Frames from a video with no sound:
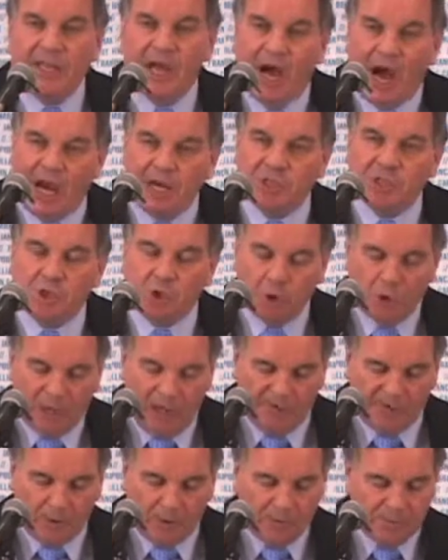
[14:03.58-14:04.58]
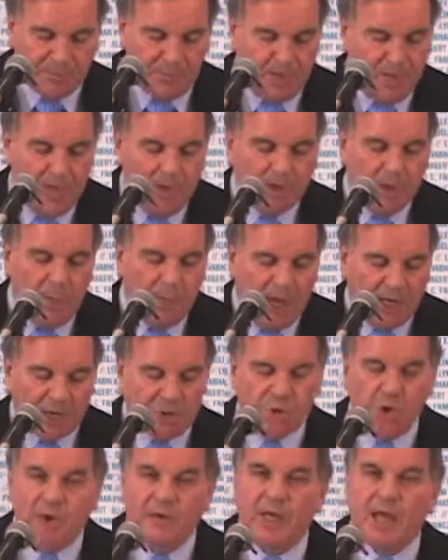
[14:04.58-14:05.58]
the high school level to make
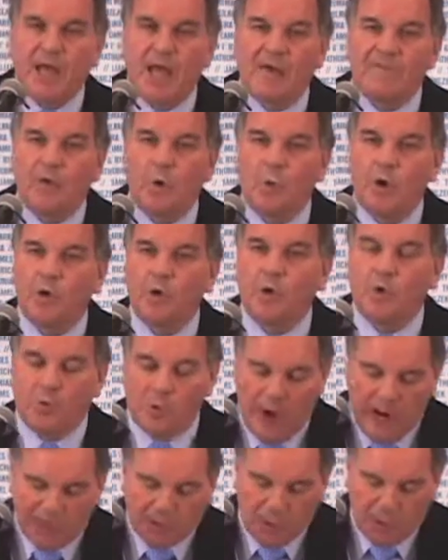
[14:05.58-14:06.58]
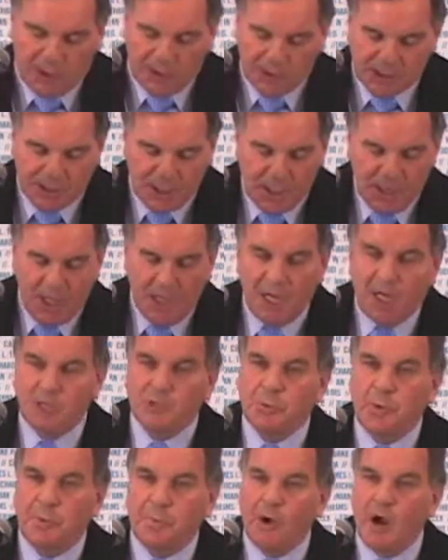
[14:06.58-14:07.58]
sure that everyone who graduates
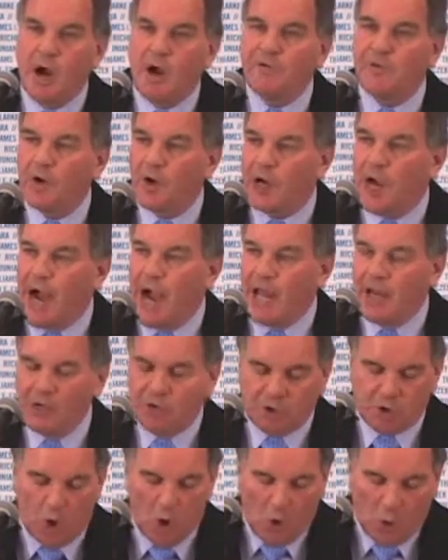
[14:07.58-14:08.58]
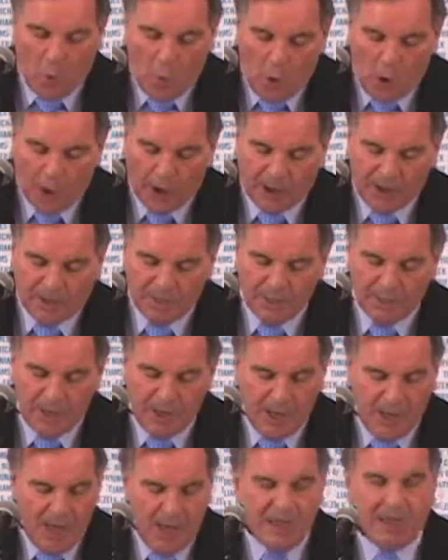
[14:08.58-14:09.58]
is prepared for college or work,
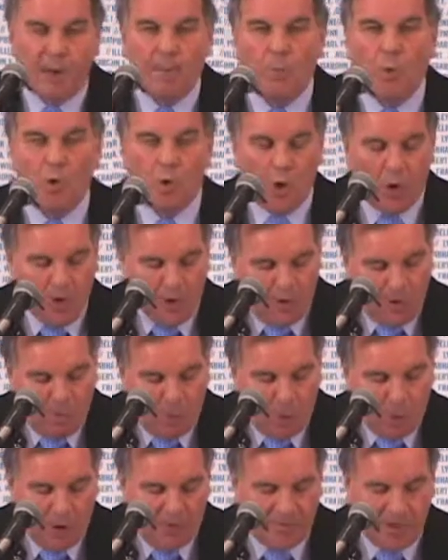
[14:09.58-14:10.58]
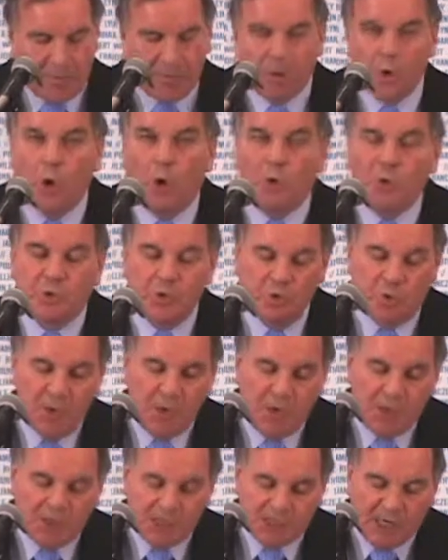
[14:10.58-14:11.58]
and that more of them go to
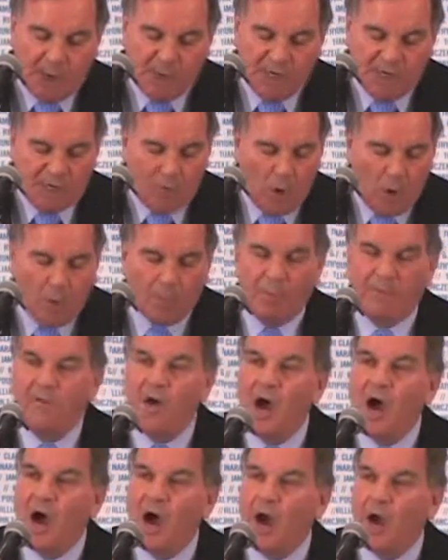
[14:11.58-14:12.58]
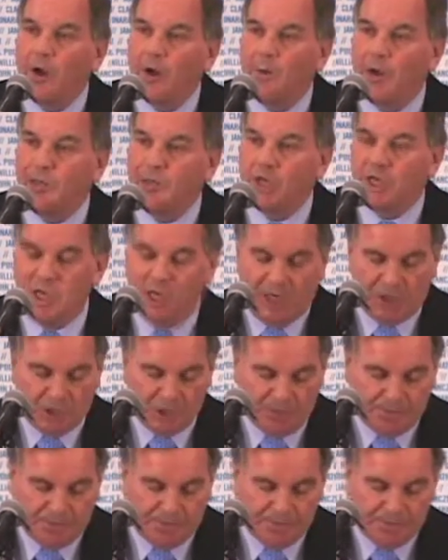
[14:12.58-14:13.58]
some form of higher education.